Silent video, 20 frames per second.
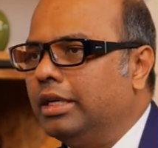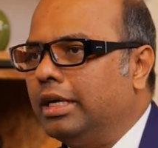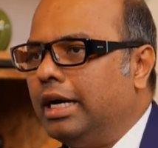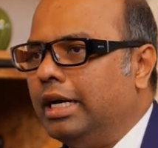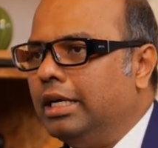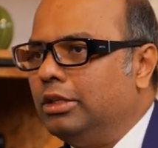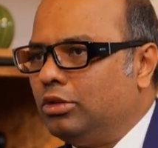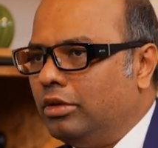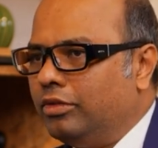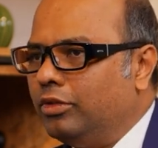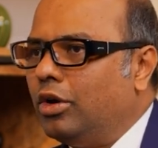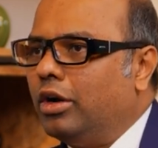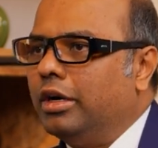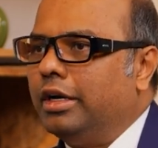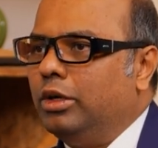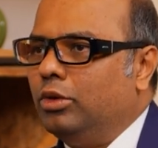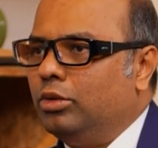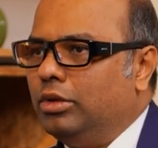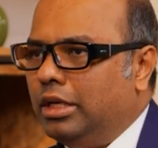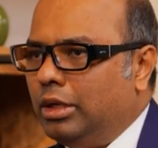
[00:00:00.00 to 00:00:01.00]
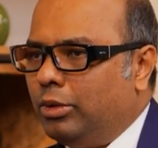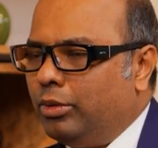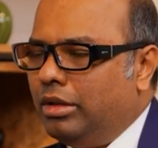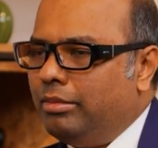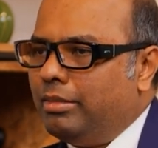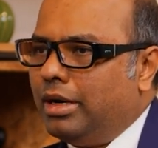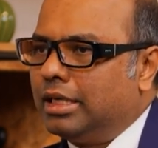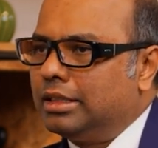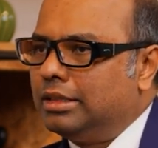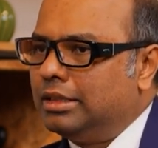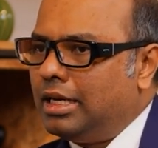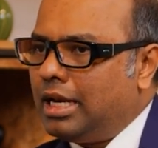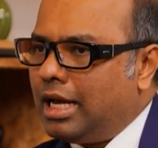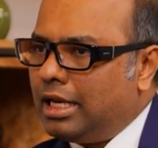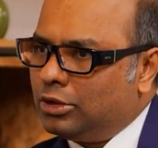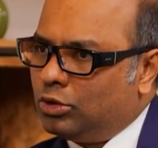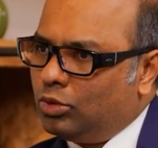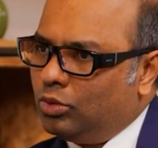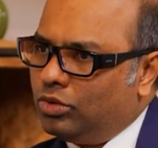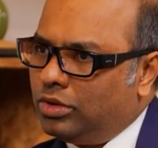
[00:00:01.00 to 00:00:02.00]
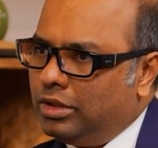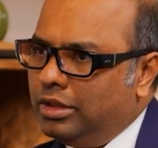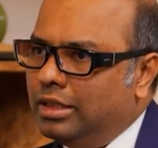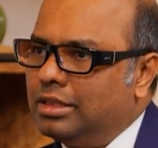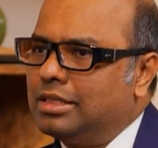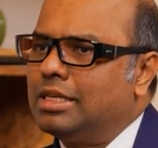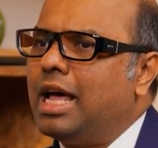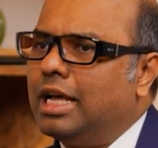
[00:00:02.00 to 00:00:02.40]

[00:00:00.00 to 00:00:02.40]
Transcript: guys who have got into the equity markets in the last 2-3 years,